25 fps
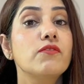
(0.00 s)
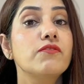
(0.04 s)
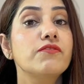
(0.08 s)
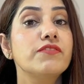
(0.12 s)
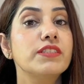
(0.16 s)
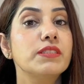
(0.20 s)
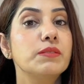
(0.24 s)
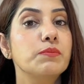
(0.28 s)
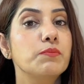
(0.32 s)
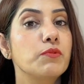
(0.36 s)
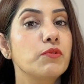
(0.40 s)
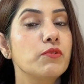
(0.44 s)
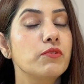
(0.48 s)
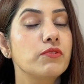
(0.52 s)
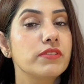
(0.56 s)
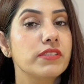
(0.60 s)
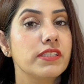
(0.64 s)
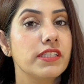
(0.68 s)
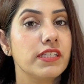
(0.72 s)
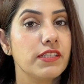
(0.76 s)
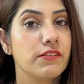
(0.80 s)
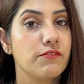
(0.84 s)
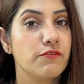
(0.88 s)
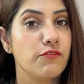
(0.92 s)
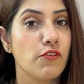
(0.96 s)
is more
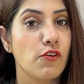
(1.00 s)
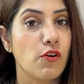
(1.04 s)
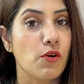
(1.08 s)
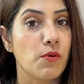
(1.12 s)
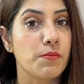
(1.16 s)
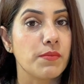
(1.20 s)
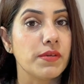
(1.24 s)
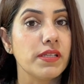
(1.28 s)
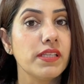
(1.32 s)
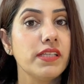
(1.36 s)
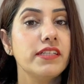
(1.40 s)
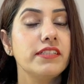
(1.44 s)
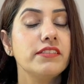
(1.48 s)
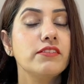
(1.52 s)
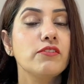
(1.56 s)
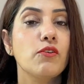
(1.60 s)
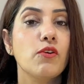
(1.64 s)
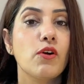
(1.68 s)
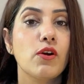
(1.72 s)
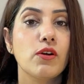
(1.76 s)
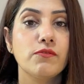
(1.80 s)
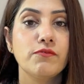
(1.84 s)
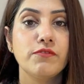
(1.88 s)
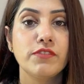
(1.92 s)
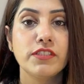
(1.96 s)
informal and
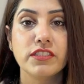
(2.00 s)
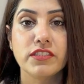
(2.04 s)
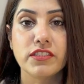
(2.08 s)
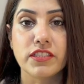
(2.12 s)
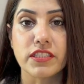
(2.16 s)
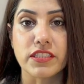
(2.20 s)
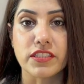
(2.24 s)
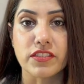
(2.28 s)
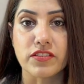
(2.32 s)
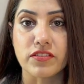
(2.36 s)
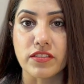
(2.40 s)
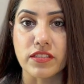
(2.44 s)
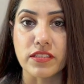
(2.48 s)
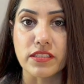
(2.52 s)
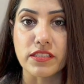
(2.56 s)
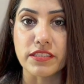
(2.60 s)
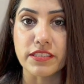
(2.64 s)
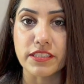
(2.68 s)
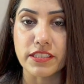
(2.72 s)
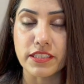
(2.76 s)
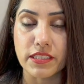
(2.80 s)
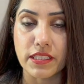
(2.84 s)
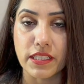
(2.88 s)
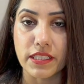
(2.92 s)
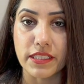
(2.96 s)
conversational
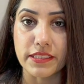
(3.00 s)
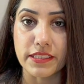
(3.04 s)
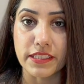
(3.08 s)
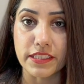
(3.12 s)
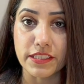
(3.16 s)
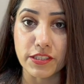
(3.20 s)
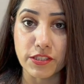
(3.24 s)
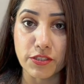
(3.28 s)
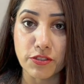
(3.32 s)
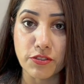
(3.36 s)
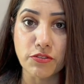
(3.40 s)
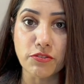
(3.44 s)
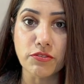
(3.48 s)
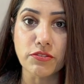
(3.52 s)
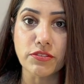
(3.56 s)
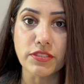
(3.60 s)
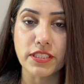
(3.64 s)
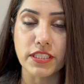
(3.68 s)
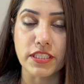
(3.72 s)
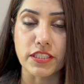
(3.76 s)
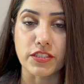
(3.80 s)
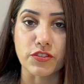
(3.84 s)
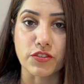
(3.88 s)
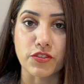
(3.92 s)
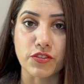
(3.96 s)
in its
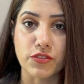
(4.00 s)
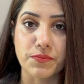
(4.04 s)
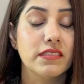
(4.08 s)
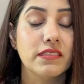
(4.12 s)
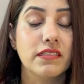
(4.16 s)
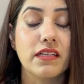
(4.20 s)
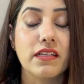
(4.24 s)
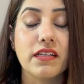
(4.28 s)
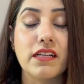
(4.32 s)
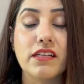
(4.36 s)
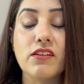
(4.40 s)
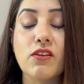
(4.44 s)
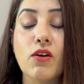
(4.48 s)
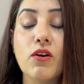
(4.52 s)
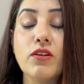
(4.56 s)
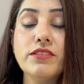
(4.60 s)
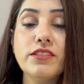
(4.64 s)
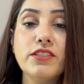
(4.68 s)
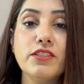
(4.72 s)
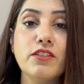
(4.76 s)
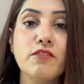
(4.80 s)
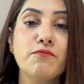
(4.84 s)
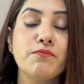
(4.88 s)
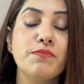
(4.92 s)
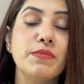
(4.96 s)
usage. There are
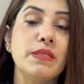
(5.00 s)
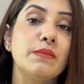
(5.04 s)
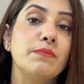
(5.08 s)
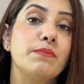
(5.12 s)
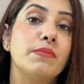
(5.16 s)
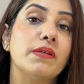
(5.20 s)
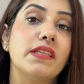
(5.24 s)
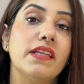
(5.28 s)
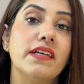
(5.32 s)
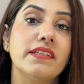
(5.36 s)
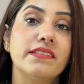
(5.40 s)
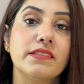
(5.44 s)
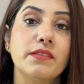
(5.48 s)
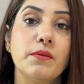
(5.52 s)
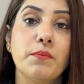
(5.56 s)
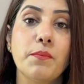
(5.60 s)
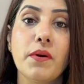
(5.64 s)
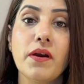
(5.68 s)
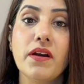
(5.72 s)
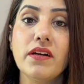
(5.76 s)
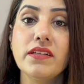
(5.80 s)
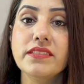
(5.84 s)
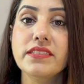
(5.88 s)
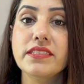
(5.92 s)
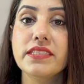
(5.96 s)
lots of people at the
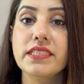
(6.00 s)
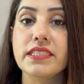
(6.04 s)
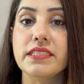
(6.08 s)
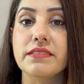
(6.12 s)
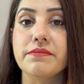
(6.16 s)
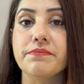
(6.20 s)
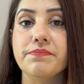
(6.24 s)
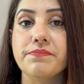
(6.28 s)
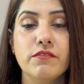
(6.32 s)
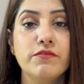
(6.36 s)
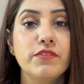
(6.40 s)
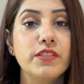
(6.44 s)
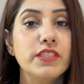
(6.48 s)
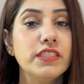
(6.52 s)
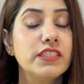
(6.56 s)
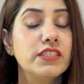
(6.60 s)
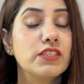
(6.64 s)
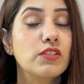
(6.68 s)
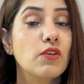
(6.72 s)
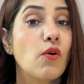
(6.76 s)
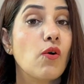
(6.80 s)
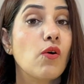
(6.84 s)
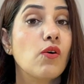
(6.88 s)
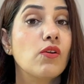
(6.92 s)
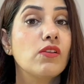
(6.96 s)
party. We
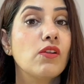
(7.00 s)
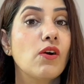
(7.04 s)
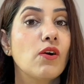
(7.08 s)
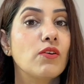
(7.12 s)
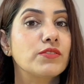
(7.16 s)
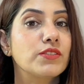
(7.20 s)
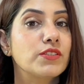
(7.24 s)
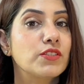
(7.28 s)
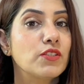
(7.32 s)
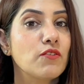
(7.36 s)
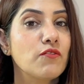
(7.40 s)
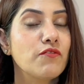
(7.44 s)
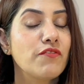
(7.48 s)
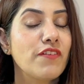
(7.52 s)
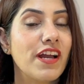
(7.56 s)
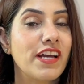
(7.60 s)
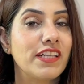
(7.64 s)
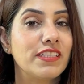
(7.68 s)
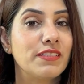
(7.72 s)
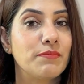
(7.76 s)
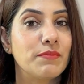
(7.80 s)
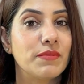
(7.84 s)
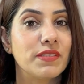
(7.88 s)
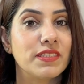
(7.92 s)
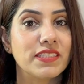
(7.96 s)
saw lots of
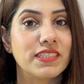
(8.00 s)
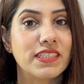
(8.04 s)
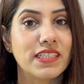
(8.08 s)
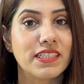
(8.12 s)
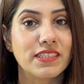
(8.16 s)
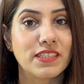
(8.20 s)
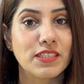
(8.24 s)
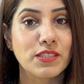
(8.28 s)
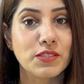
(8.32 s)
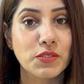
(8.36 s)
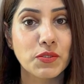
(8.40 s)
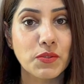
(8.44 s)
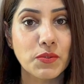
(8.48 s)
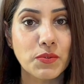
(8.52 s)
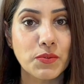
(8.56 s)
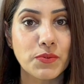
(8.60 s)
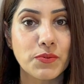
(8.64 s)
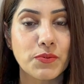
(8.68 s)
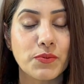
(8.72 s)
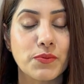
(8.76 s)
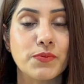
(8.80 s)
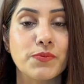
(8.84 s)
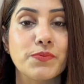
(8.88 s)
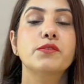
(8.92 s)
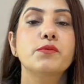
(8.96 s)
animals at the
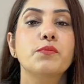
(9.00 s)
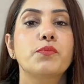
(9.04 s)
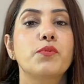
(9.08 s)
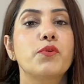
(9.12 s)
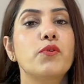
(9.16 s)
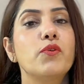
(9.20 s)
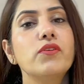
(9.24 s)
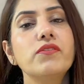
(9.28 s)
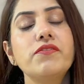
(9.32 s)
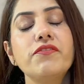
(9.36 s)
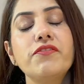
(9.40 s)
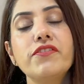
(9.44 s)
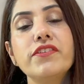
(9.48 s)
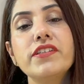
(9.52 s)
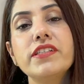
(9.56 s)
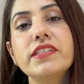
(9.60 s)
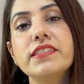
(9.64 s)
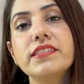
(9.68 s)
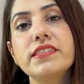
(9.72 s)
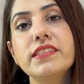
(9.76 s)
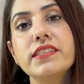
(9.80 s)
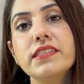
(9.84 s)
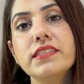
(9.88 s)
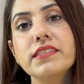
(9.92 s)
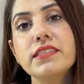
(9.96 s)
zoo. So both
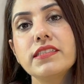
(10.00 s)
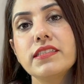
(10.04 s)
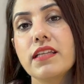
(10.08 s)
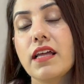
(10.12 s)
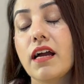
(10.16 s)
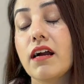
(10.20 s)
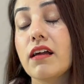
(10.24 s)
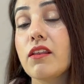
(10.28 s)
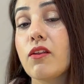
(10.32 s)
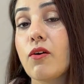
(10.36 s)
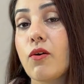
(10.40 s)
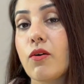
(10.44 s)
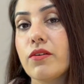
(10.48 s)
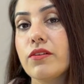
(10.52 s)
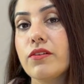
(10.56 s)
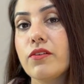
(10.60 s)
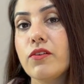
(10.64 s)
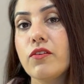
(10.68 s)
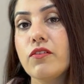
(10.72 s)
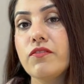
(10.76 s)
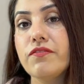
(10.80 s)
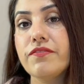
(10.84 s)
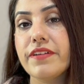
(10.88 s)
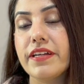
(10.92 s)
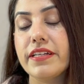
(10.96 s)
phrases, a lot
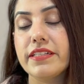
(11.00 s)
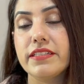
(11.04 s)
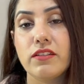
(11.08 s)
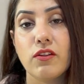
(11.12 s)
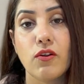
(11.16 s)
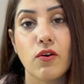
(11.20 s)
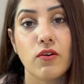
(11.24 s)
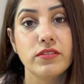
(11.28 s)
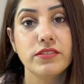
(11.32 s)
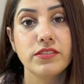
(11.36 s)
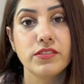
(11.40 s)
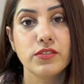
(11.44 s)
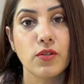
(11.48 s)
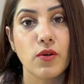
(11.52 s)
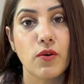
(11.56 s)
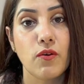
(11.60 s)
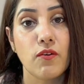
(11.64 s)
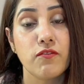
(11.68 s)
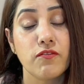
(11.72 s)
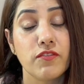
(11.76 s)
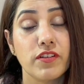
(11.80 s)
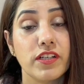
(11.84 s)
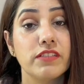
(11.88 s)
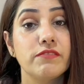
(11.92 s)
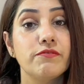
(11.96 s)
of and lots
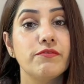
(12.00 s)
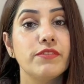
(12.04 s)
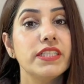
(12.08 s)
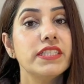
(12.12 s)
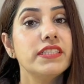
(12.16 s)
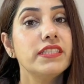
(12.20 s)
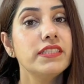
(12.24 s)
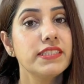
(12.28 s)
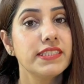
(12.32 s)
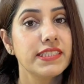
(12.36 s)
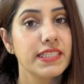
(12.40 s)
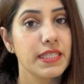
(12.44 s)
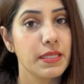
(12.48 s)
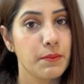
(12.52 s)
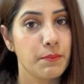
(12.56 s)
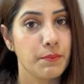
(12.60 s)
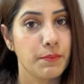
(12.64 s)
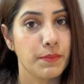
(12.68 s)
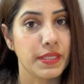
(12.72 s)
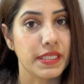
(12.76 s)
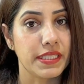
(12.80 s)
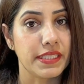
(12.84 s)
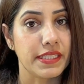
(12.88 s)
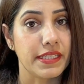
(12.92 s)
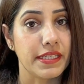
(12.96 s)
of, convey the same
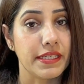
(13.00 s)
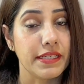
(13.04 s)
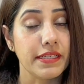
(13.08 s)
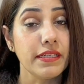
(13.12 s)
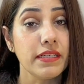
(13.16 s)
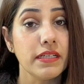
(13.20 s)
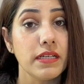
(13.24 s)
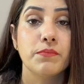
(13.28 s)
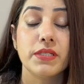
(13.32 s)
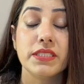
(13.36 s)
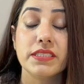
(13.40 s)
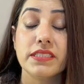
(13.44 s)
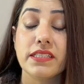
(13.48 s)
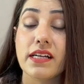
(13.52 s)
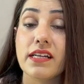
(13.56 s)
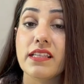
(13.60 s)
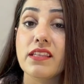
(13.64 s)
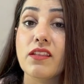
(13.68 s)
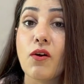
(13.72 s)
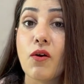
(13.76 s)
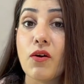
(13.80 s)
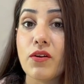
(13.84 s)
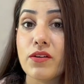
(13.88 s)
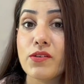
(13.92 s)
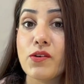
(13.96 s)
meaning, but a
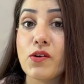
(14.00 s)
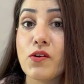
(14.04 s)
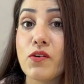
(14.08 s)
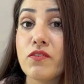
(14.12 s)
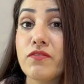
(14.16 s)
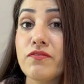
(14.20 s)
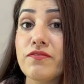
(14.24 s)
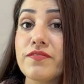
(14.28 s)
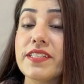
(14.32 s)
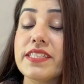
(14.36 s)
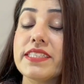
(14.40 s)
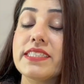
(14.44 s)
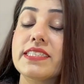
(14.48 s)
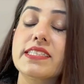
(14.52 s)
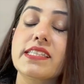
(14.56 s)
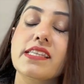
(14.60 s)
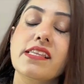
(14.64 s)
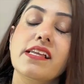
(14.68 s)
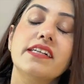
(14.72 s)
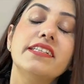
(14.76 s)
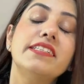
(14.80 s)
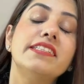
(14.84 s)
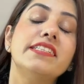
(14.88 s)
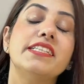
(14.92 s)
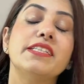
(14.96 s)
lot of is
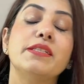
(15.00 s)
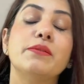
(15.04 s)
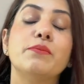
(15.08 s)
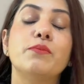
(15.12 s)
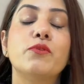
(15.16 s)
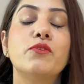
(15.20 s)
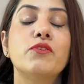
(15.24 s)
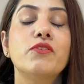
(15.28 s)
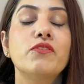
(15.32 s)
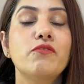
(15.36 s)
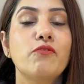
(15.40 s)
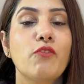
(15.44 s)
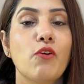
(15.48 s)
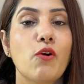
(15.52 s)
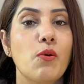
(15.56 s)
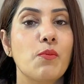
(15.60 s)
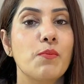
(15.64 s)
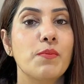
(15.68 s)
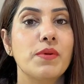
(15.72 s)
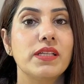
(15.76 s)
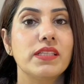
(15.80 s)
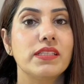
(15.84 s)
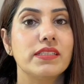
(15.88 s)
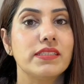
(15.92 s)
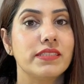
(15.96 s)
slightly more
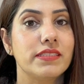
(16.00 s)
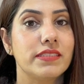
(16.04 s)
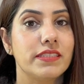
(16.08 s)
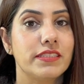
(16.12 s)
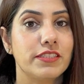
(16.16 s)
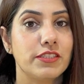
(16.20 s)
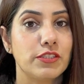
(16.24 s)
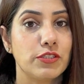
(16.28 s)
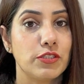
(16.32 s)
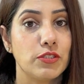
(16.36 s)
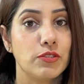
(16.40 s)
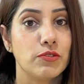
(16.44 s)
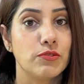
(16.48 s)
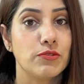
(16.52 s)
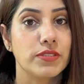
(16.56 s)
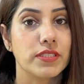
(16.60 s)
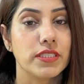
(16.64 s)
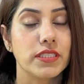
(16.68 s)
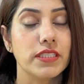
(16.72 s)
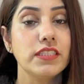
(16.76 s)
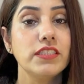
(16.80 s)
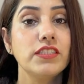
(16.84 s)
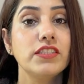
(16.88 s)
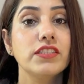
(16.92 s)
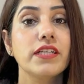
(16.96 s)
formal in its
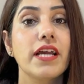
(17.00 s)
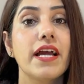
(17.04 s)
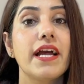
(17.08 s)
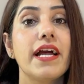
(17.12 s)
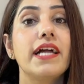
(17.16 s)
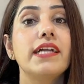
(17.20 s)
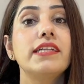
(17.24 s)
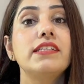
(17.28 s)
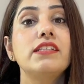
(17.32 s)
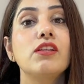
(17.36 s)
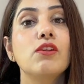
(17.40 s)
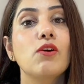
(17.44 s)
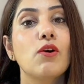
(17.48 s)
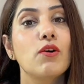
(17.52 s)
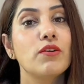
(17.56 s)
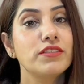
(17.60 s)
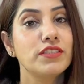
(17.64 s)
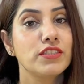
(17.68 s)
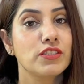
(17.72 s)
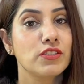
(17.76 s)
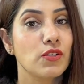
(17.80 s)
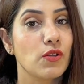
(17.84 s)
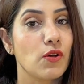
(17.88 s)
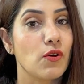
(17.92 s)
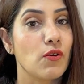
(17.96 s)
usage and
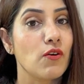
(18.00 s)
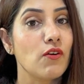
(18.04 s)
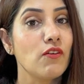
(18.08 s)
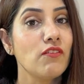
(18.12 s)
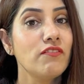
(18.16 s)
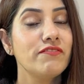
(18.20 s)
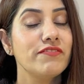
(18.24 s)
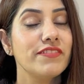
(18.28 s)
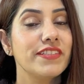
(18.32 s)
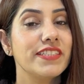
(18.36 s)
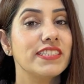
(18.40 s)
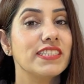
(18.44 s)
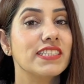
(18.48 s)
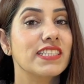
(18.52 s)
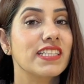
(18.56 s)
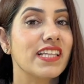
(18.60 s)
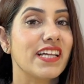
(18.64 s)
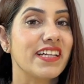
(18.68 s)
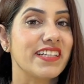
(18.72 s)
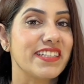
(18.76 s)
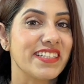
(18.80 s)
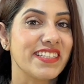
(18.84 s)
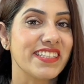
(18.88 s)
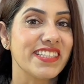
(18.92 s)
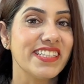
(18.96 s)
lots of is
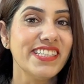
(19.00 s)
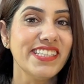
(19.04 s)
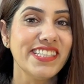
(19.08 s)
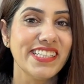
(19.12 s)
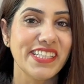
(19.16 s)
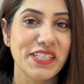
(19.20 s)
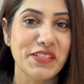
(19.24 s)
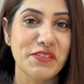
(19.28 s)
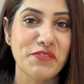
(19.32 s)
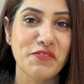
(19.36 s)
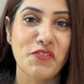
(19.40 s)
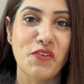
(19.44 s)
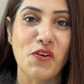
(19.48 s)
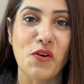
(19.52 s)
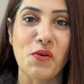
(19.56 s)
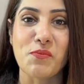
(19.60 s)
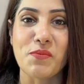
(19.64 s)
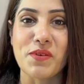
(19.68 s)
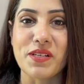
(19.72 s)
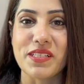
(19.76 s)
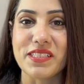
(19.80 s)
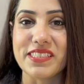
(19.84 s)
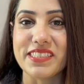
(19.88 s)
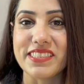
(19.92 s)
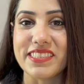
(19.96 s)
slightly
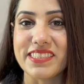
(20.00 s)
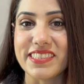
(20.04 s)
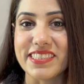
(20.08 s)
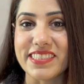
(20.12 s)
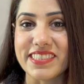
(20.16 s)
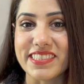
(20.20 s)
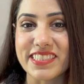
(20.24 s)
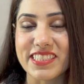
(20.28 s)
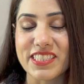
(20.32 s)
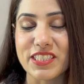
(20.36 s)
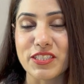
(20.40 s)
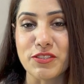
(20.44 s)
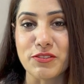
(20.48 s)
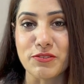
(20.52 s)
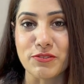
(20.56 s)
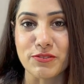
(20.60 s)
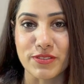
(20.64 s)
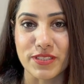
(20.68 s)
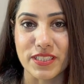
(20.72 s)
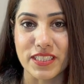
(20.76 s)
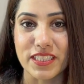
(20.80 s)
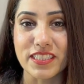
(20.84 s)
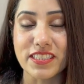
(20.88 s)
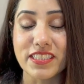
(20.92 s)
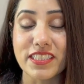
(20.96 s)
informal in its
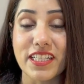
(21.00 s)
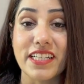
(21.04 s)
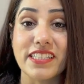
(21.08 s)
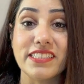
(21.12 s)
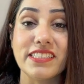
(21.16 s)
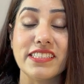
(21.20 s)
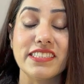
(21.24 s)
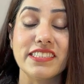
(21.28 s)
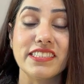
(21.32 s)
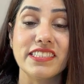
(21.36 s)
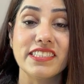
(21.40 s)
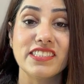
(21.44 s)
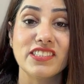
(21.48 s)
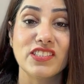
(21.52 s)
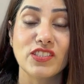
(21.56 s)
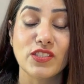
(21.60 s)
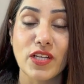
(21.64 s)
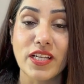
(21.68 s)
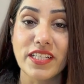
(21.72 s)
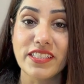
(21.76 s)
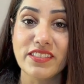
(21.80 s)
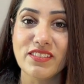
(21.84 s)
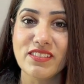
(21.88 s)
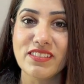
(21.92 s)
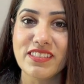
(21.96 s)
usage, and it is
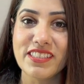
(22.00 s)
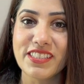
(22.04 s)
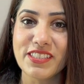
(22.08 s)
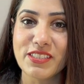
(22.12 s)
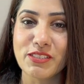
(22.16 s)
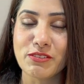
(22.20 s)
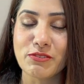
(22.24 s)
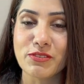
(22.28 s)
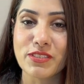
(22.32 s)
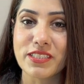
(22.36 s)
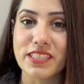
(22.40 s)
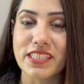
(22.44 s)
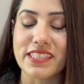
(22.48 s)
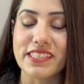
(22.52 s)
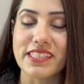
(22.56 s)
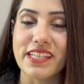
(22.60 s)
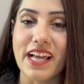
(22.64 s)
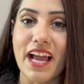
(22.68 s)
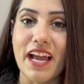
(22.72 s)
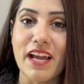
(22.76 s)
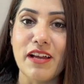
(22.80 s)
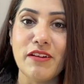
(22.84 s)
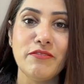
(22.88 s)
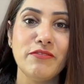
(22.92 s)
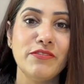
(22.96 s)
generally used in
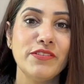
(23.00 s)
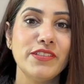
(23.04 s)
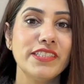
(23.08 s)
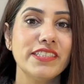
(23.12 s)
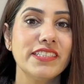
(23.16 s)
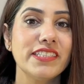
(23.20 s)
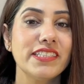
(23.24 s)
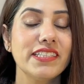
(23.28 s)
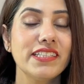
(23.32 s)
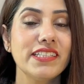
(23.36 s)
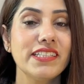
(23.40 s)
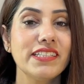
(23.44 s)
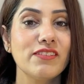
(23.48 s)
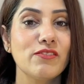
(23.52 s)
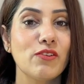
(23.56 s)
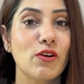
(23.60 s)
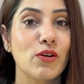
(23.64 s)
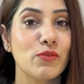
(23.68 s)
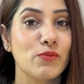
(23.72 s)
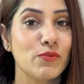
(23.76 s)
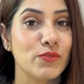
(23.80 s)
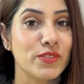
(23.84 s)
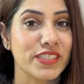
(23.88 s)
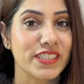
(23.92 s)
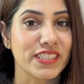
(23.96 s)
everyday
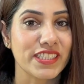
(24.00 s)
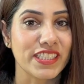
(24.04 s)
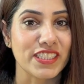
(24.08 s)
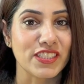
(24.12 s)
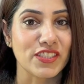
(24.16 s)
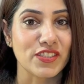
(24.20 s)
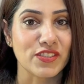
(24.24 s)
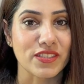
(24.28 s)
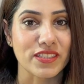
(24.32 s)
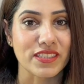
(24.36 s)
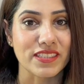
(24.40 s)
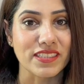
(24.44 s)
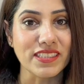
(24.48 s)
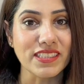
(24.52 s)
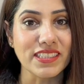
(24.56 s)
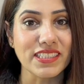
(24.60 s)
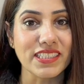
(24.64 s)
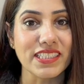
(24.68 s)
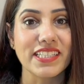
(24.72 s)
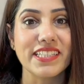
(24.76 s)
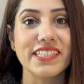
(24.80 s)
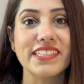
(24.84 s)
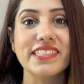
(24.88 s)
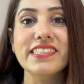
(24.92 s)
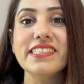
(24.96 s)
conversations
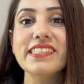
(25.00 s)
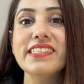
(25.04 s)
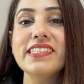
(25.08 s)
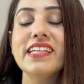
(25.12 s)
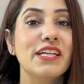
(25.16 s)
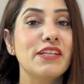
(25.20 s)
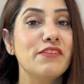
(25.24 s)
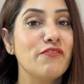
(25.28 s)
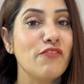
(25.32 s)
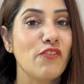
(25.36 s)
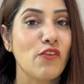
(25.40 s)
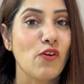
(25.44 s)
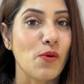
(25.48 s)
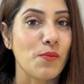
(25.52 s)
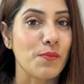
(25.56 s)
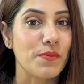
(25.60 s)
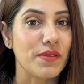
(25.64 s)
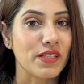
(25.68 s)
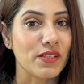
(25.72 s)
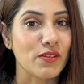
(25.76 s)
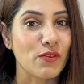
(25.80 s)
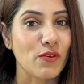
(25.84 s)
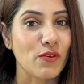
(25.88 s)
in informal